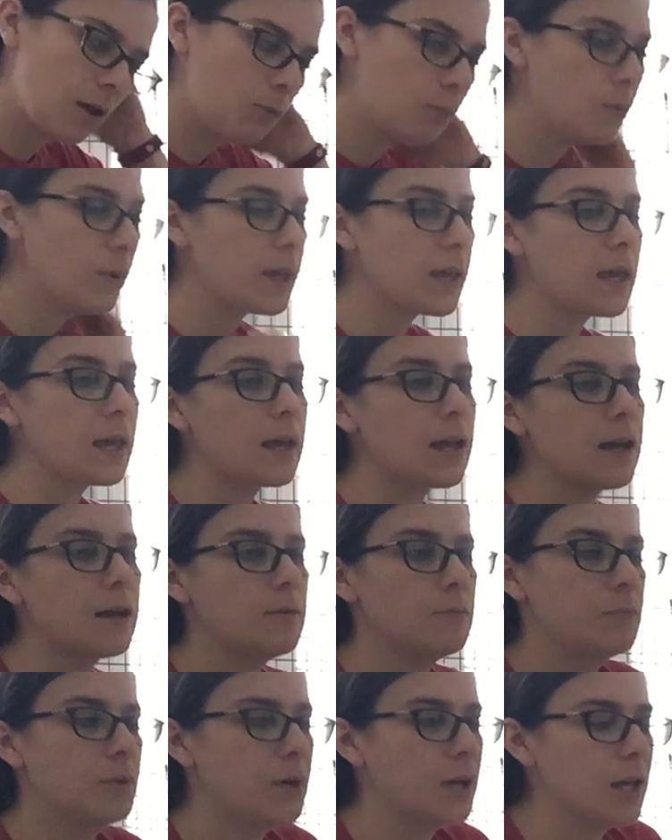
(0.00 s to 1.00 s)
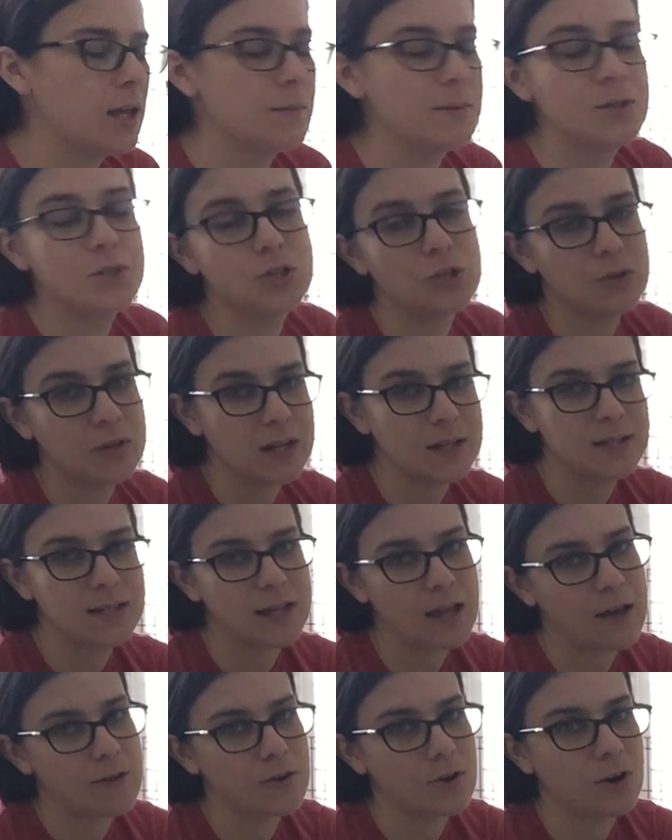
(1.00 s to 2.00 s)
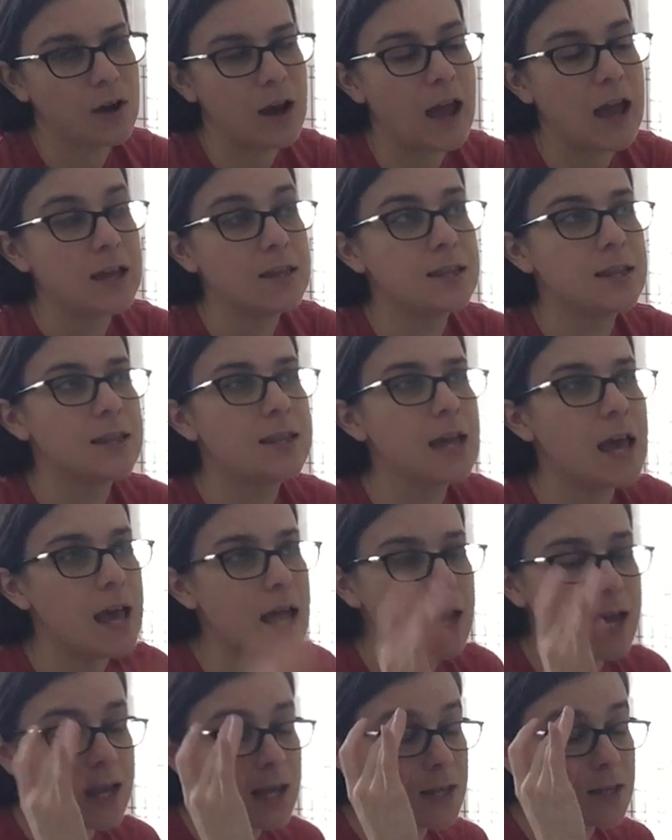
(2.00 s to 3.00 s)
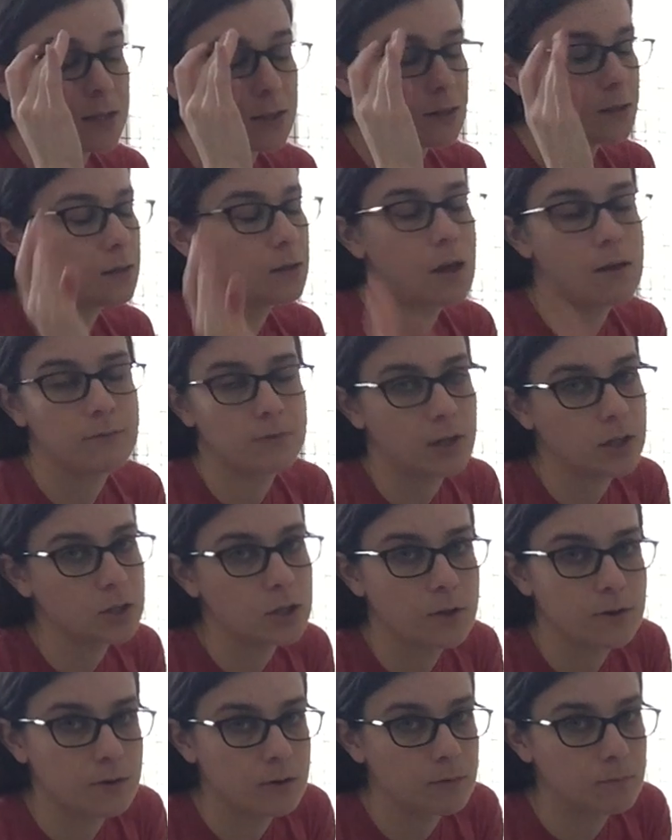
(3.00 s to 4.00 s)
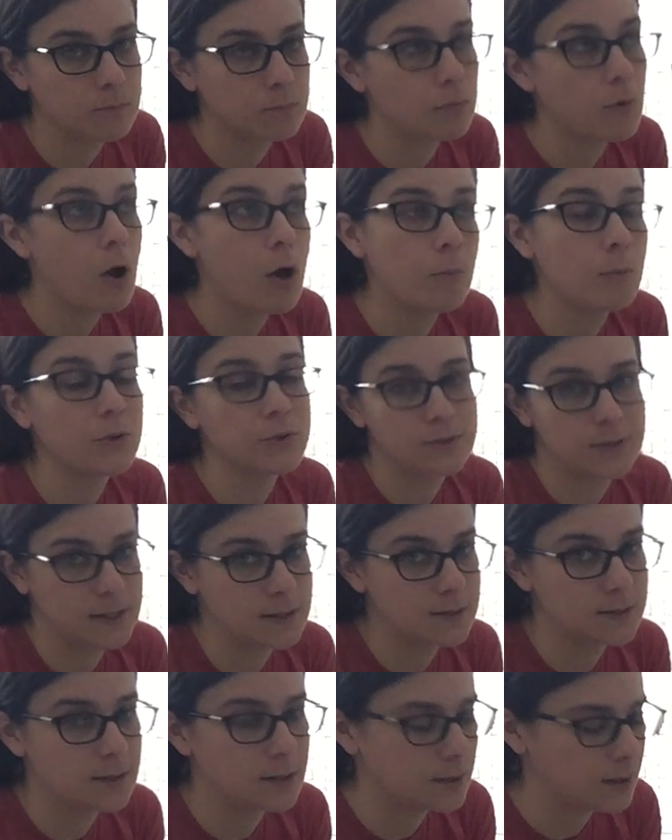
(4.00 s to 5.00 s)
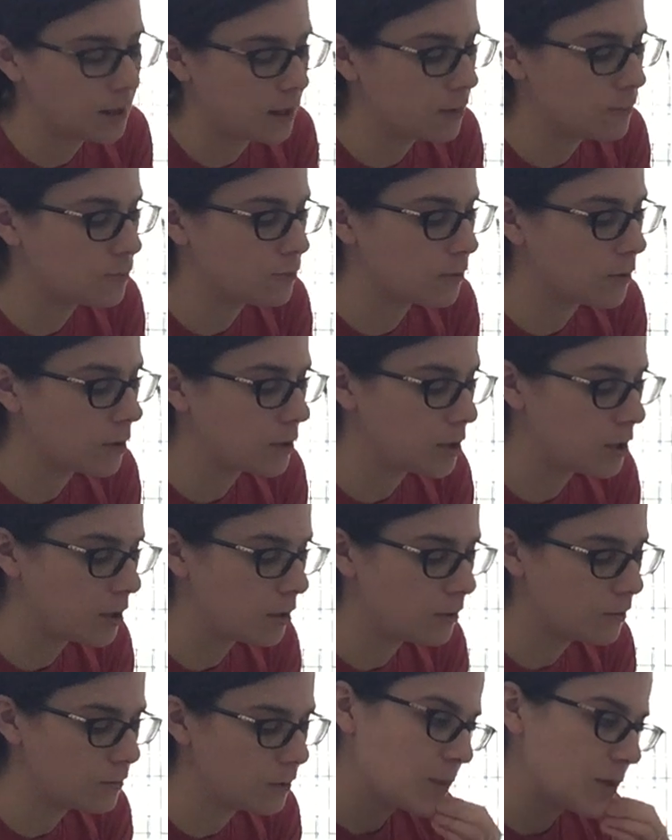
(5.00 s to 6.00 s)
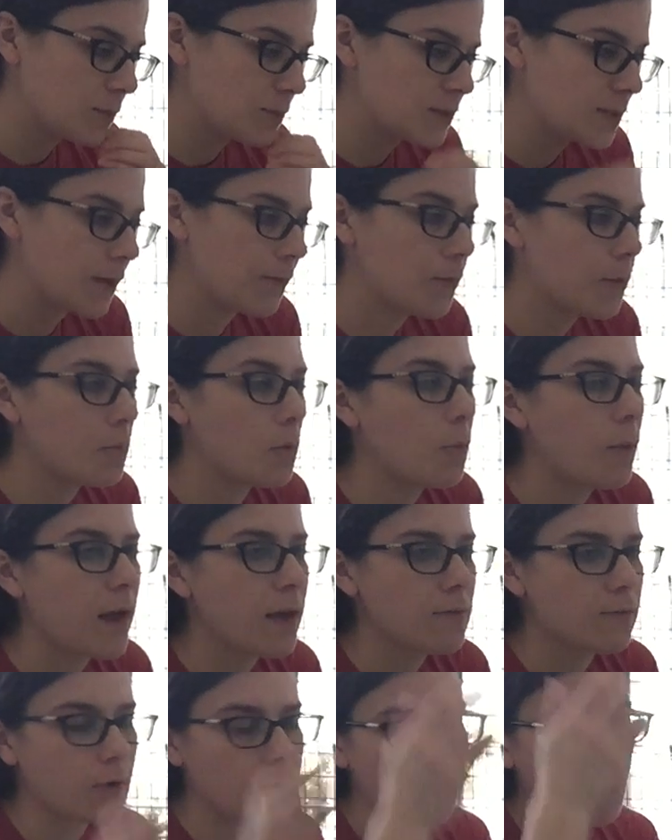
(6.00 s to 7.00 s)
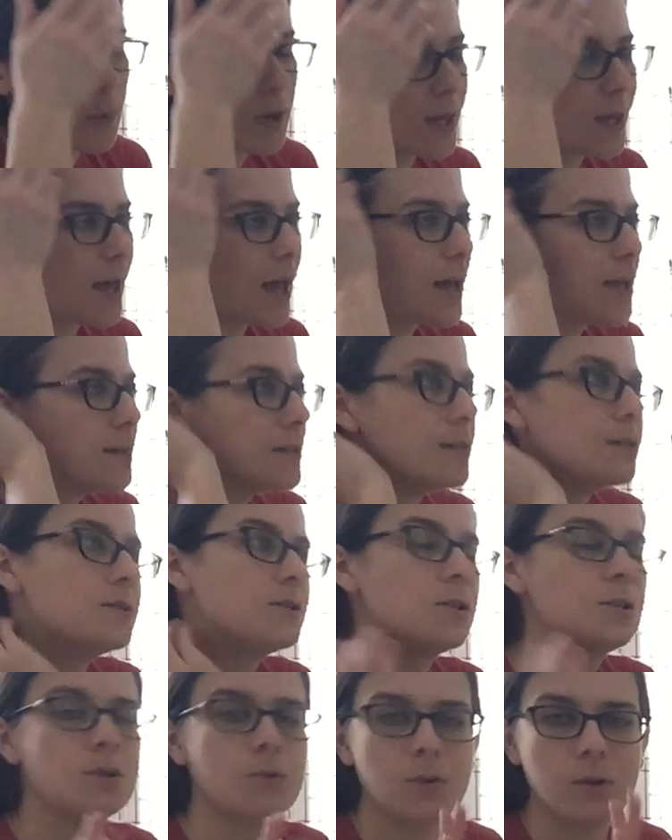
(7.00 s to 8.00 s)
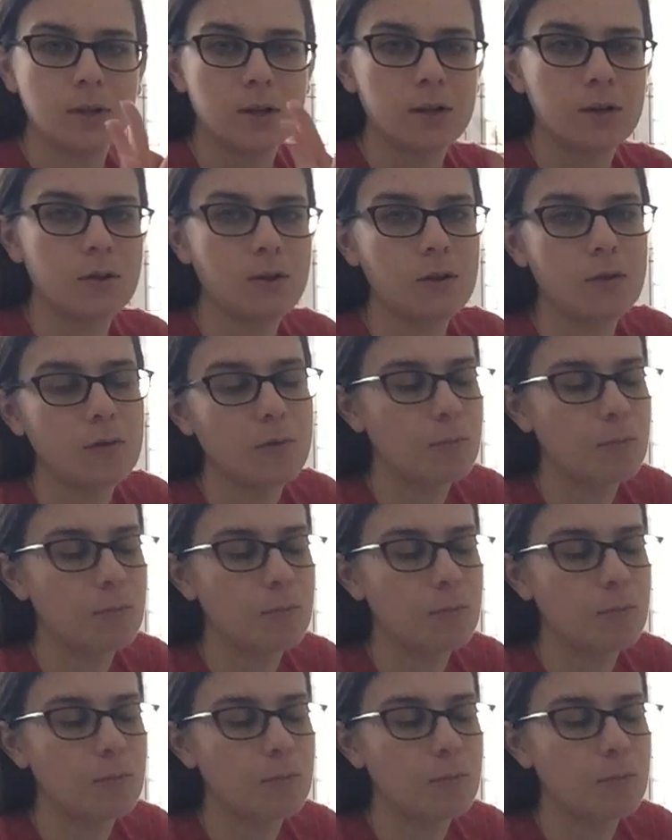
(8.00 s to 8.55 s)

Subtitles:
We put him and Junie together, and they loved each other almost instantly. It was really cute. We sent them away for a weekend to do a little,